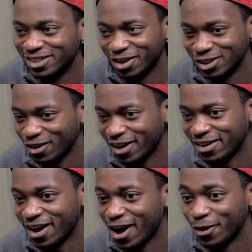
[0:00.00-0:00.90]
So I tried
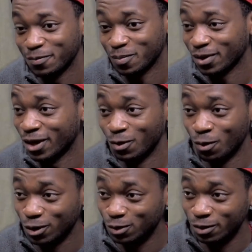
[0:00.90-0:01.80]
it out, and it
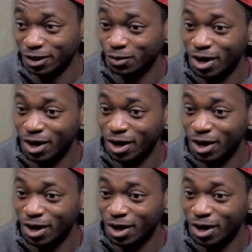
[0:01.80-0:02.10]
worked really